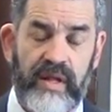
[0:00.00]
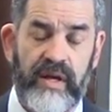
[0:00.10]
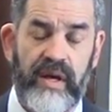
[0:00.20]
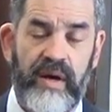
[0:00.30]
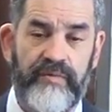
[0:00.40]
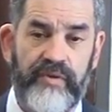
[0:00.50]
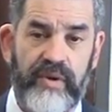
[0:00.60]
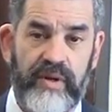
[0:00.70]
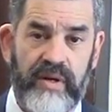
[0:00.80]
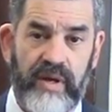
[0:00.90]
the
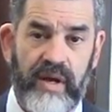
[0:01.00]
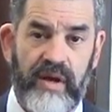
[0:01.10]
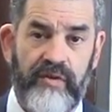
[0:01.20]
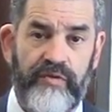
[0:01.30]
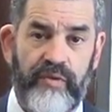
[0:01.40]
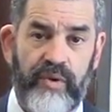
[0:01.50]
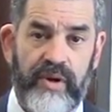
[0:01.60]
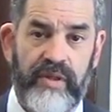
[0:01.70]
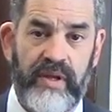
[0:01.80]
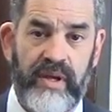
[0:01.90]
comfort
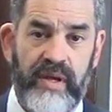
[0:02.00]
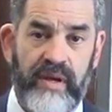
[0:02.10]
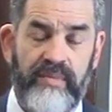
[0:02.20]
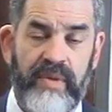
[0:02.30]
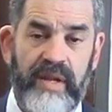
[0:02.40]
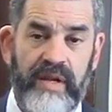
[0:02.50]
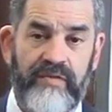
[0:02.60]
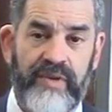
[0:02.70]
for the immediate